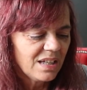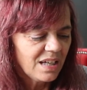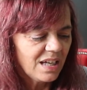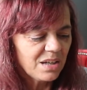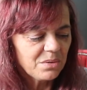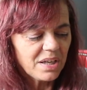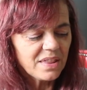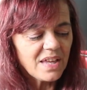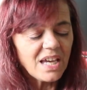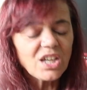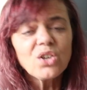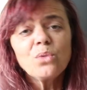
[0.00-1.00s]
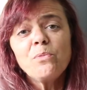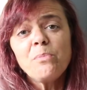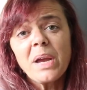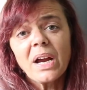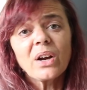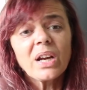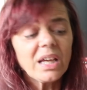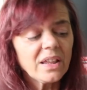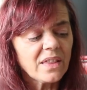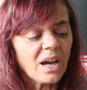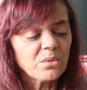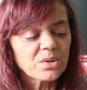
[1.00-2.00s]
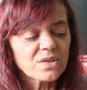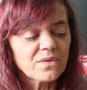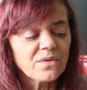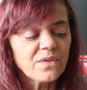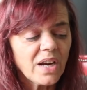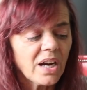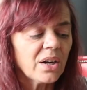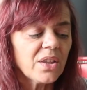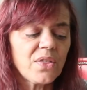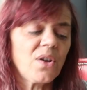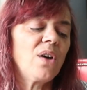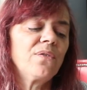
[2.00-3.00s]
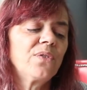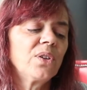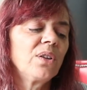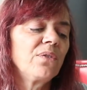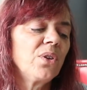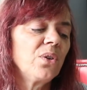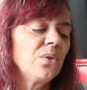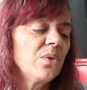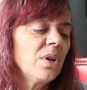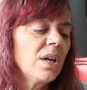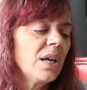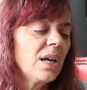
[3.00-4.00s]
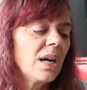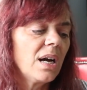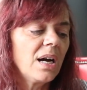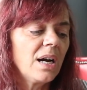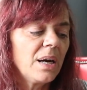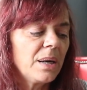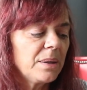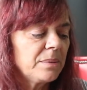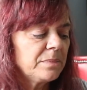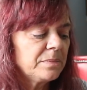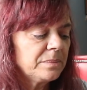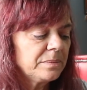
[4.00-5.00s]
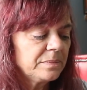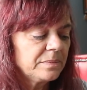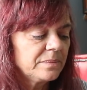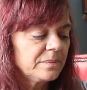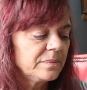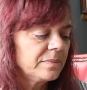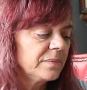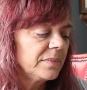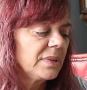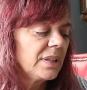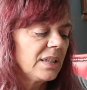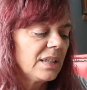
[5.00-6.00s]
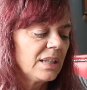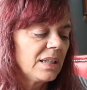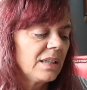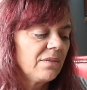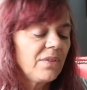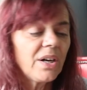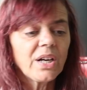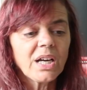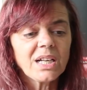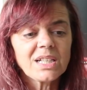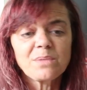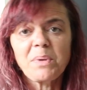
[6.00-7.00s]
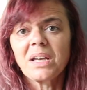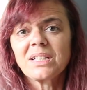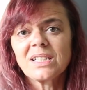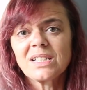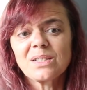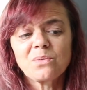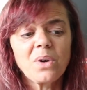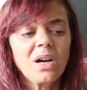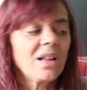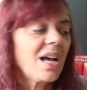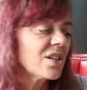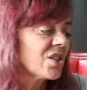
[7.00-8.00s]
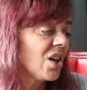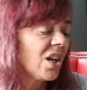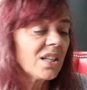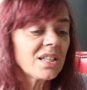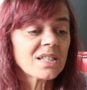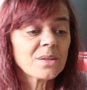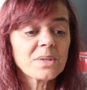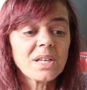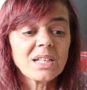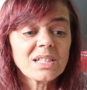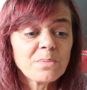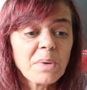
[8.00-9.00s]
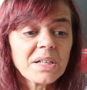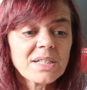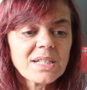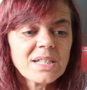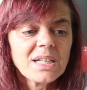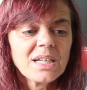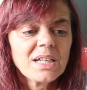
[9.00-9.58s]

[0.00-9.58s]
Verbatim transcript: Anyway, thank you, Mary. That was very thoughtful of you. Um, very unexpected as well. Actually, all of this was unexpected.